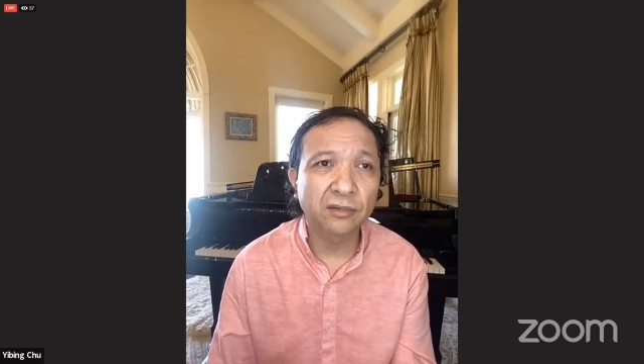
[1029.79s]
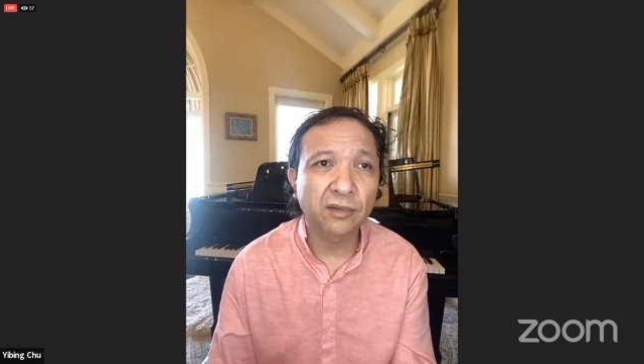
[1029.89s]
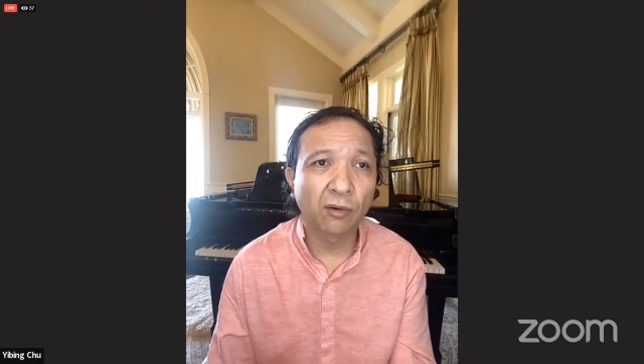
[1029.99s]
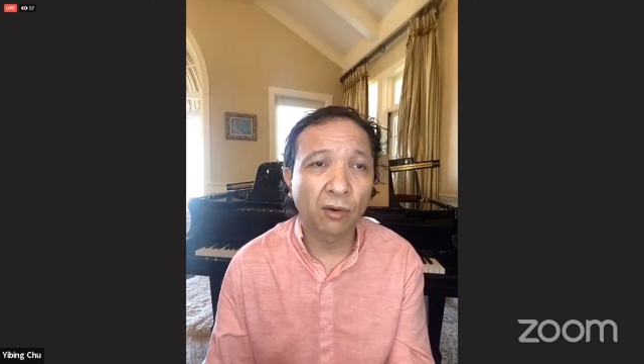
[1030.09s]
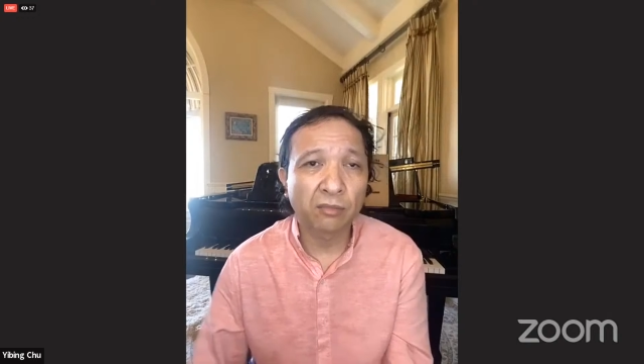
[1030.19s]

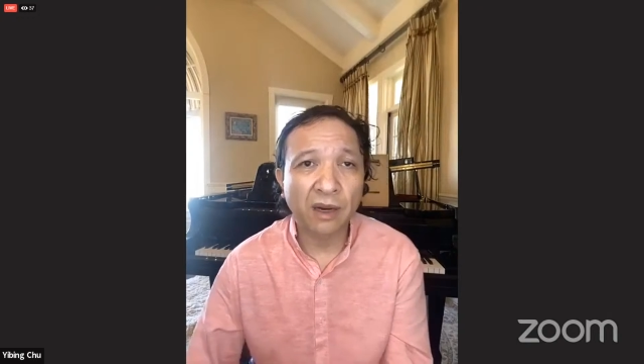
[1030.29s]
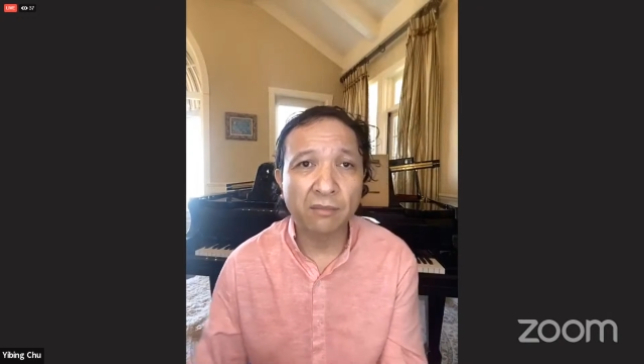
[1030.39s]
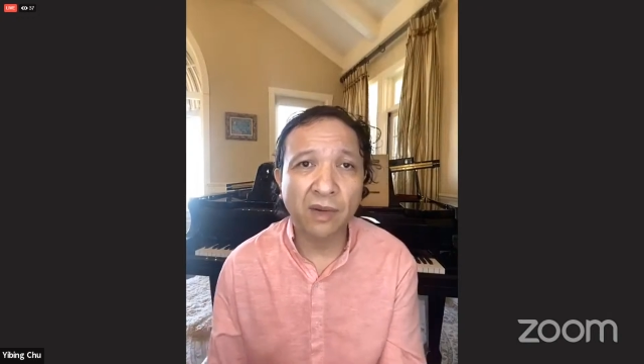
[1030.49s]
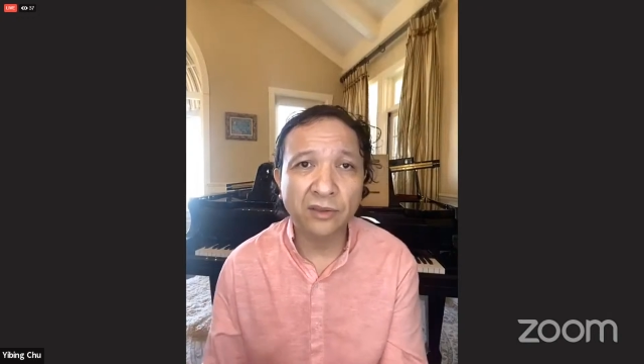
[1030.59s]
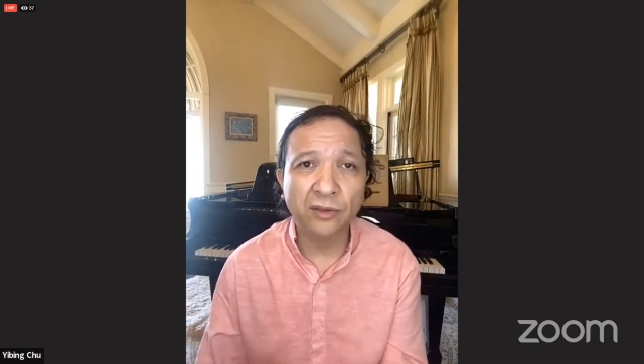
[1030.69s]
or my
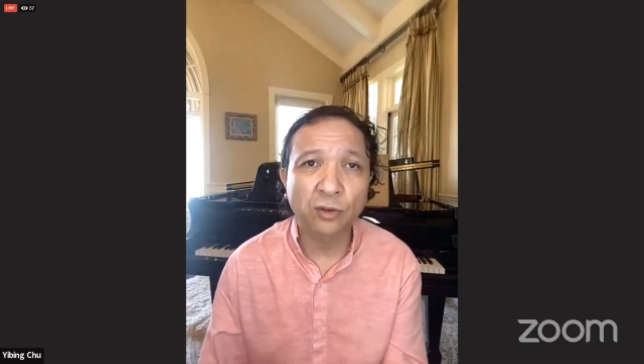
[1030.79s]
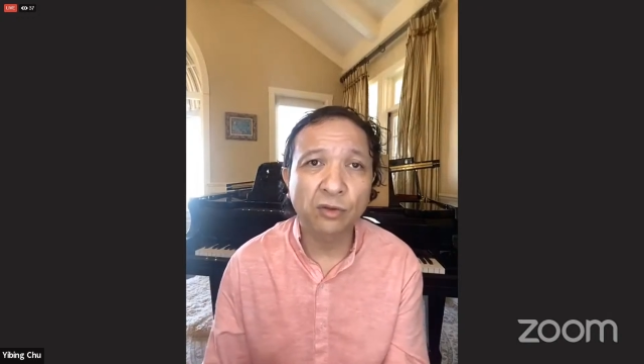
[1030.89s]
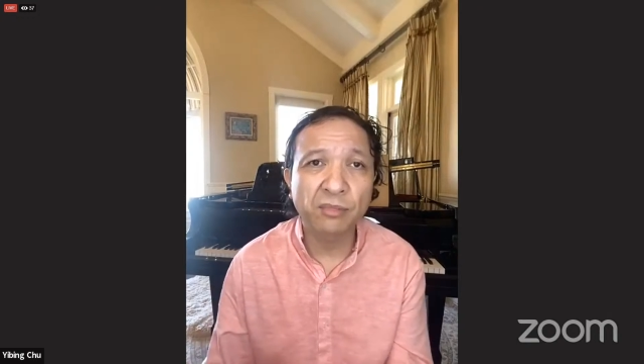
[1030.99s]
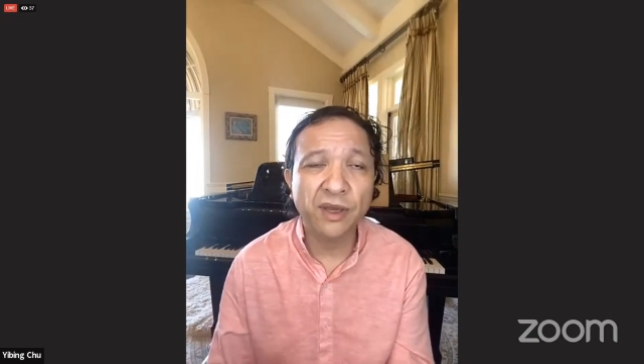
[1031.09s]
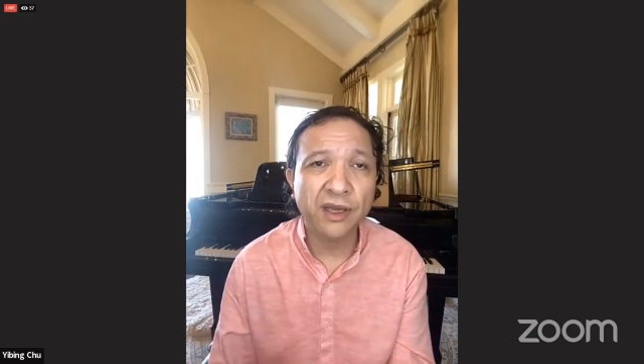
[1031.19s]
mother took
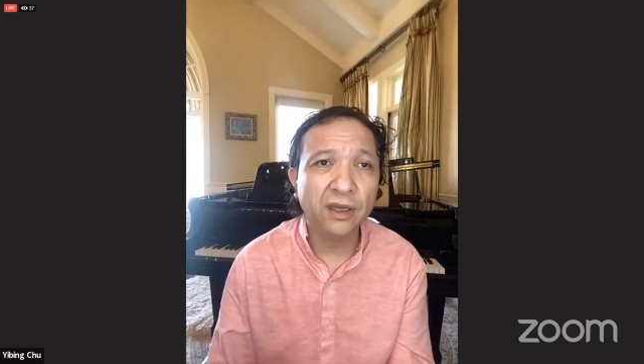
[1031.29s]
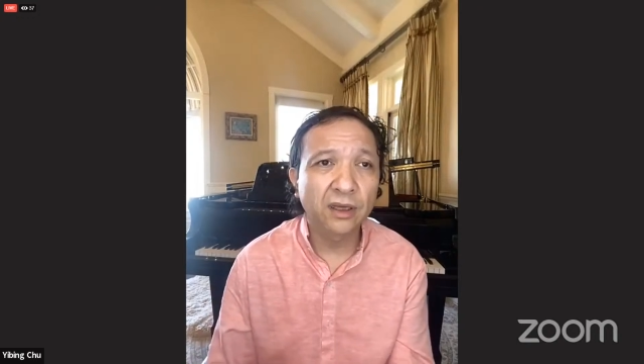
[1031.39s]
me